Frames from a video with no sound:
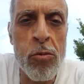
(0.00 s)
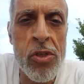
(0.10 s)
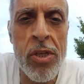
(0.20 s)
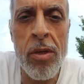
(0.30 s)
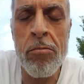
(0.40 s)

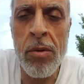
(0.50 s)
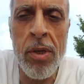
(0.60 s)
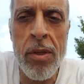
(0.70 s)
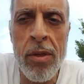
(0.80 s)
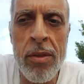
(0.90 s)

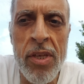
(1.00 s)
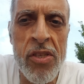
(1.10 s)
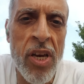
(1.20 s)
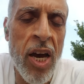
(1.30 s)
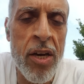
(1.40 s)
Muslim
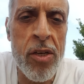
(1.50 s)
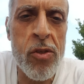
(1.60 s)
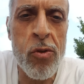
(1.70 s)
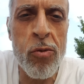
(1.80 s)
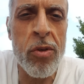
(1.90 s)

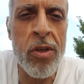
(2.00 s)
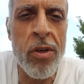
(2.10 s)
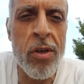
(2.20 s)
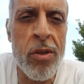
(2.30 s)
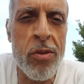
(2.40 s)
desires
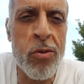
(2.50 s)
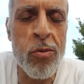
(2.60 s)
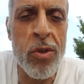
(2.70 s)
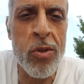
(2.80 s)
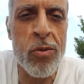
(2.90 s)

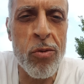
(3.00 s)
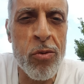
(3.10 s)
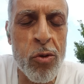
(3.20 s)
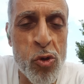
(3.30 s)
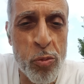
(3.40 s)

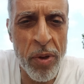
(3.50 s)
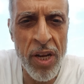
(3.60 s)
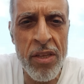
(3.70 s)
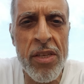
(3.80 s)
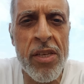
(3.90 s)
to
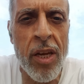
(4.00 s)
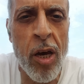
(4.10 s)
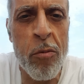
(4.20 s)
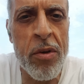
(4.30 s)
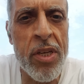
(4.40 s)
spread
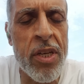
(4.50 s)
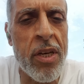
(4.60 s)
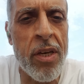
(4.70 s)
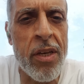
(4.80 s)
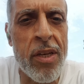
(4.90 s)
Islam in
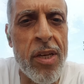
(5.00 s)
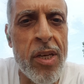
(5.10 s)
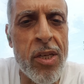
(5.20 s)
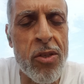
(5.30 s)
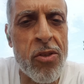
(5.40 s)

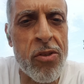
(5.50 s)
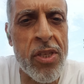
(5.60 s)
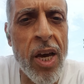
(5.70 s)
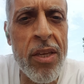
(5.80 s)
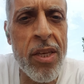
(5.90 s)
a
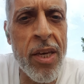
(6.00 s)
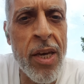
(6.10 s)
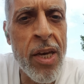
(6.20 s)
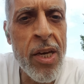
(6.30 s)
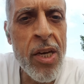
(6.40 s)
society,
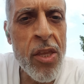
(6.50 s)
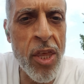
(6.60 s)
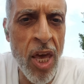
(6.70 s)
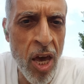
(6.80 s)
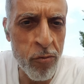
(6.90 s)

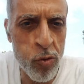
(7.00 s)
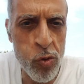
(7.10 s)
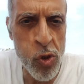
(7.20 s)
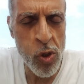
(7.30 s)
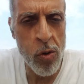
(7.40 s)
they have
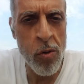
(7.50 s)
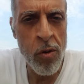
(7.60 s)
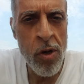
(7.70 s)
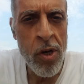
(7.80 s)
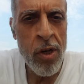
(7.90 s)
to show
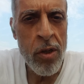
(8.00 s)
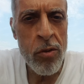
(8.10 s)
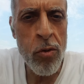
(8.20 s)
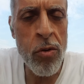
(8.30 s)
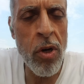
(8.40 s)

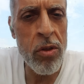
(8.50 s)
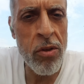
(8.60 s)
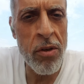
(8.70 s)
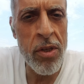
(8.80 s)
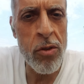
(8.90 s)
to the
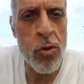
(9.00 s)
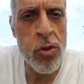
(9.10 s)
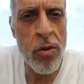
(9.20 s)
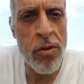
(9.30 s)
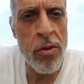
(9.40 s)

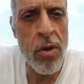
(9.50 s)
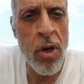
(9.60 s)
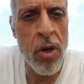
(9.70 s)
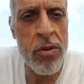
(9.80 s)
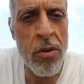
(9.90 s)

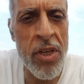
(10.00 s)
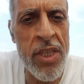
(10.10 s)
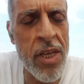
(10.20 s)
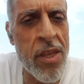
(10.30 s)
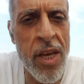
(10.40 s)

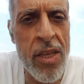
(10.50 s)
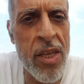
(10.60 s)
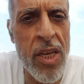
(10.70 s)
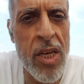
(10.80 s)
authority that